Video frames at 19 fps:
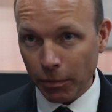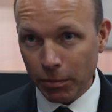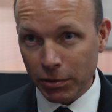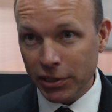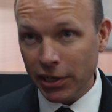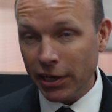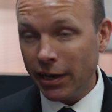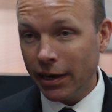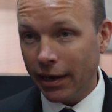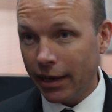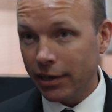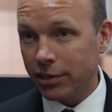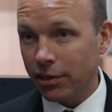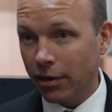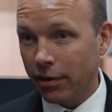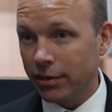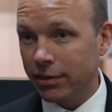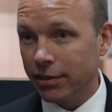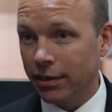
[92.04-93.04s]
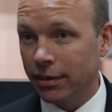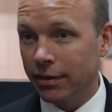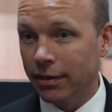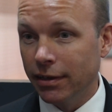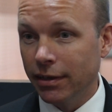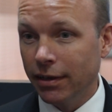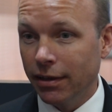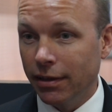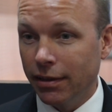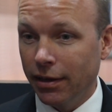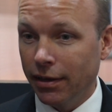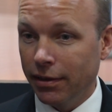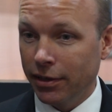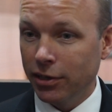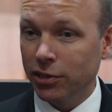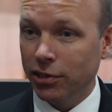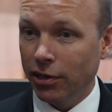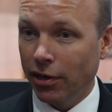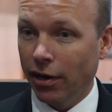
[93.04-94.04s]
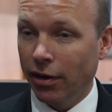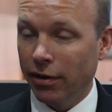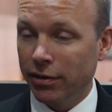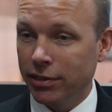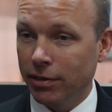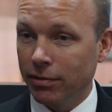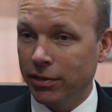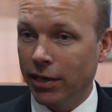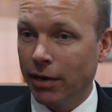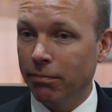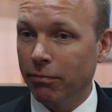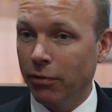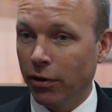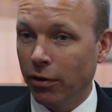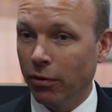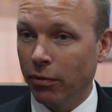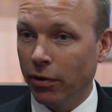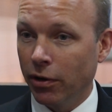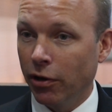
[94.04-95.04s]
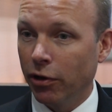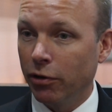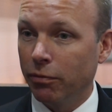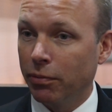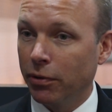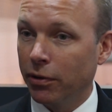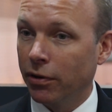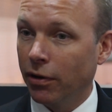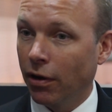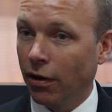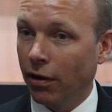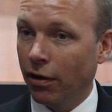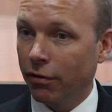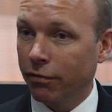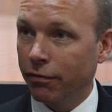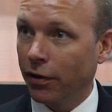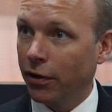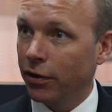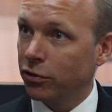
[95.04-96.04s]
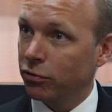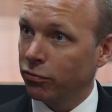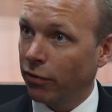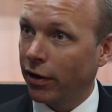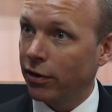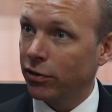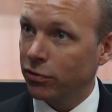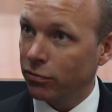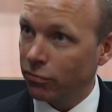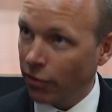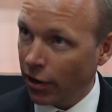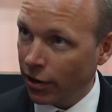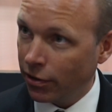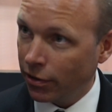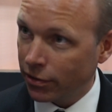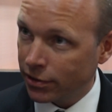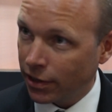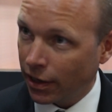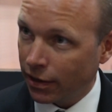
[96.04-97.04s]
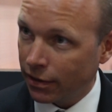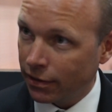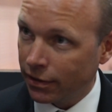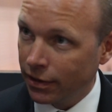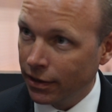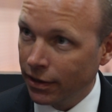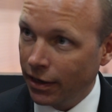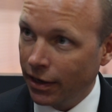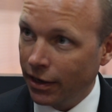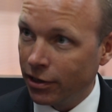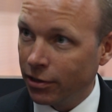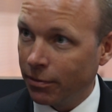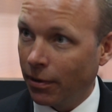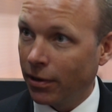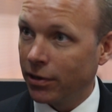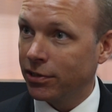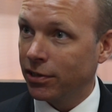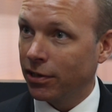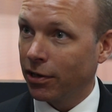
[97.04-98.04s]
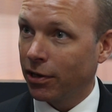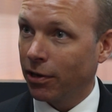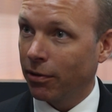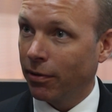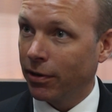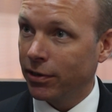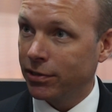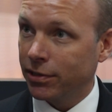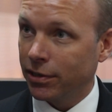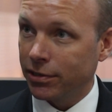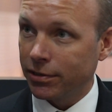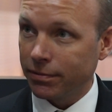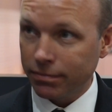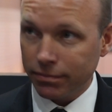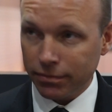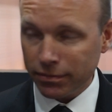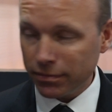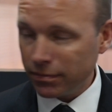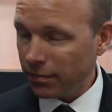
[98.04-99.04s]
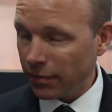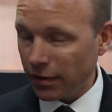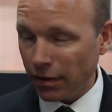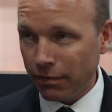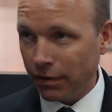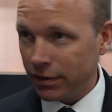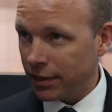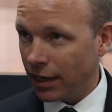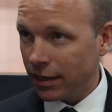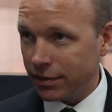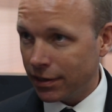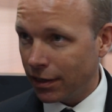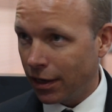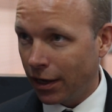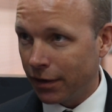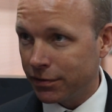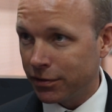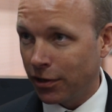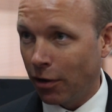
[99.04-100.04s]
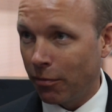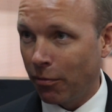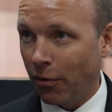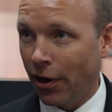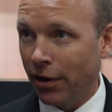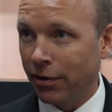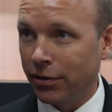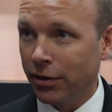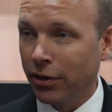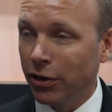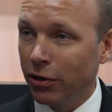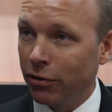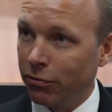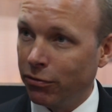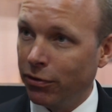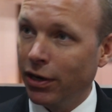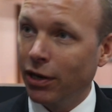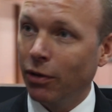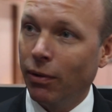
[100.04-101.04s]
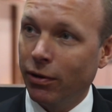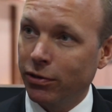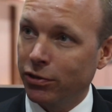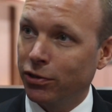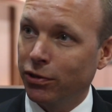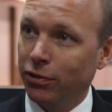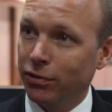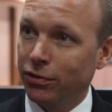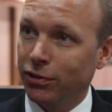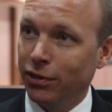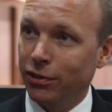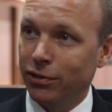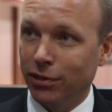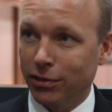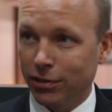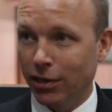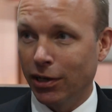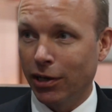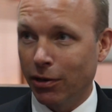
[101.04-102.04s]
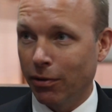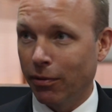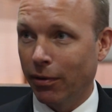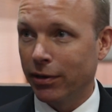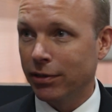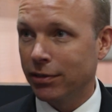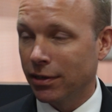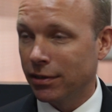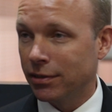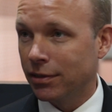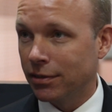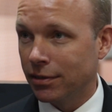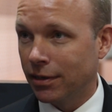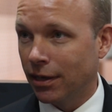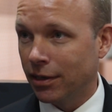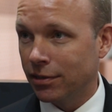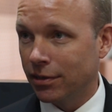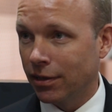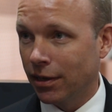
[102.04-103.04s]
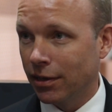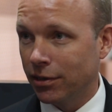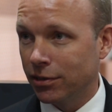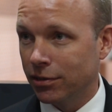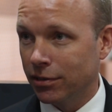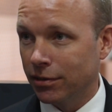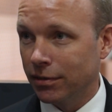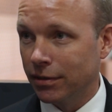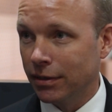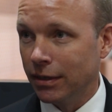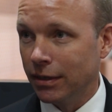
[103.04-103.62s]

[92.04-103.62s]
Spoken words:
Particularly excited that this year in September we'll open our first Radisson Red hotel in Dubai Silicon Oasis. Fantastic lifestyle brand, really well suited to Silicon Oasis as a destination.